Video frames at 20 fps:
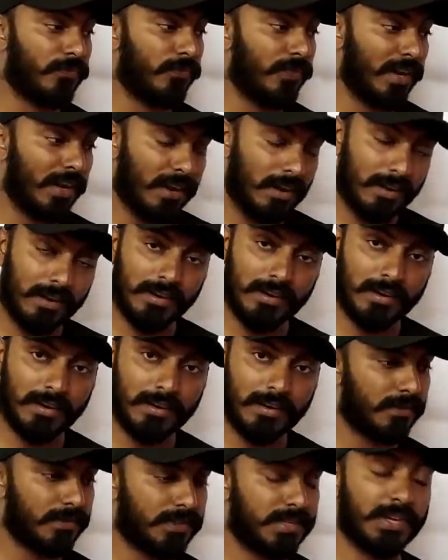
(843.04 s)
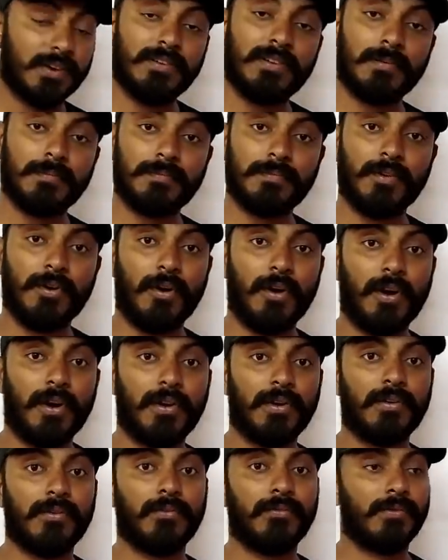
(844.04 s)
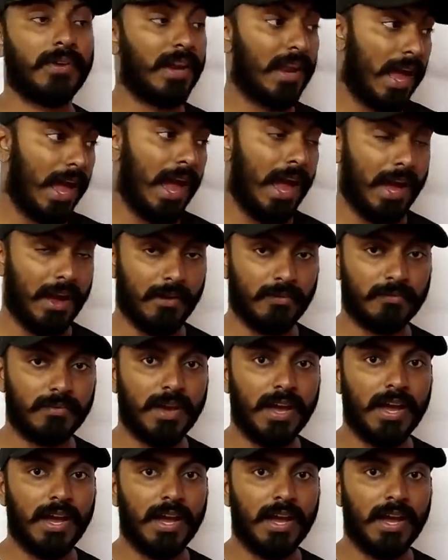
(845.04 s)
will develop or will have.